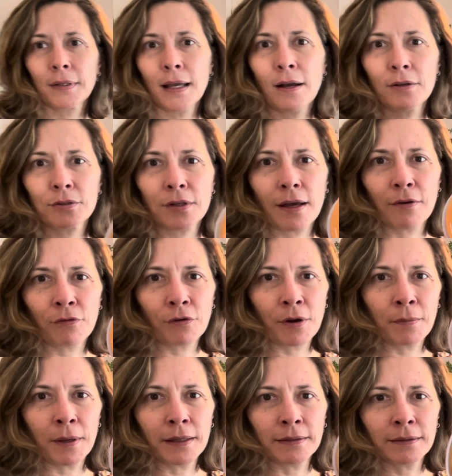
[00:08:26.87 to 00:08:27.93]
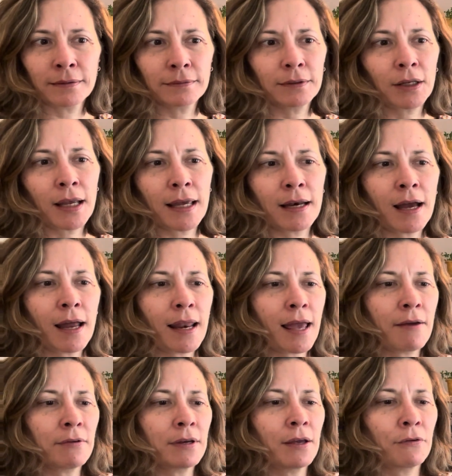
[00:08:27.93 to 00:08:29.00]
I also have ribbon. Cannot
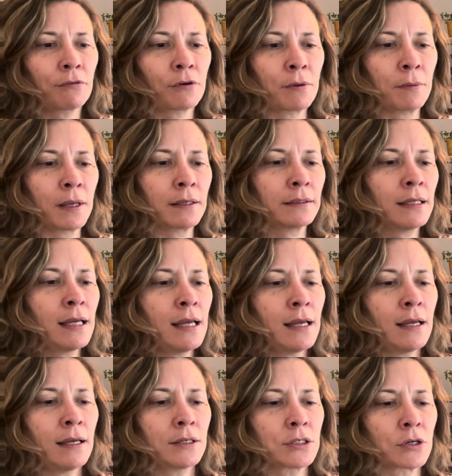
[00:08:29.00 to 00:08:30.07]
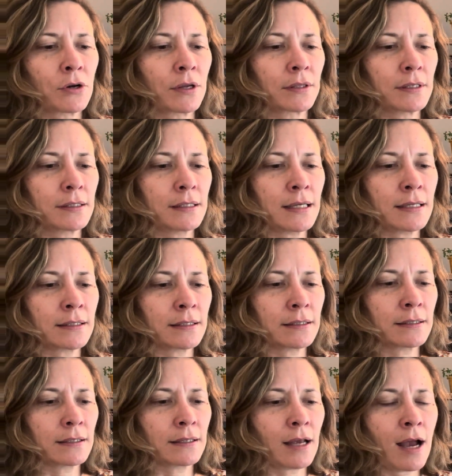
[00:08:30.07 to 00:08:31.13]
have enough ribbon during the
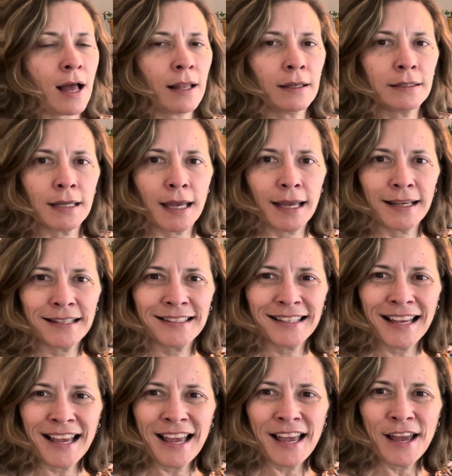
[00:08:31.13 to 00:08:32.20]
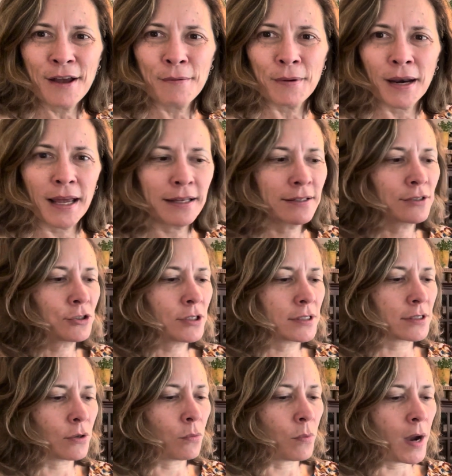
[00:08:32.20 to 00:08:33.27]
seasons and holidays, but it's
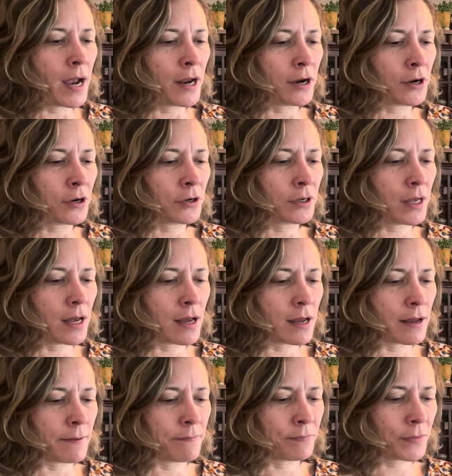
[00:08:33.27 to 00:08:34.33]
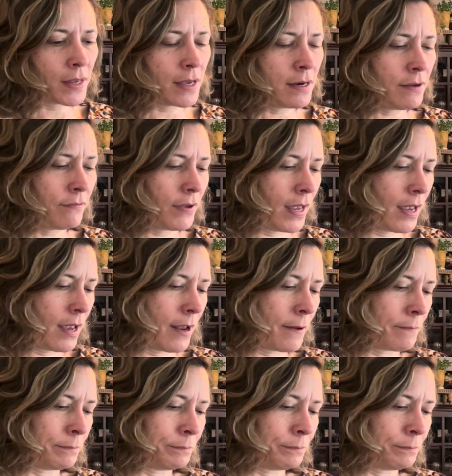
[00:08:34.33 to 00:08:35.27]
just a wired, kind of a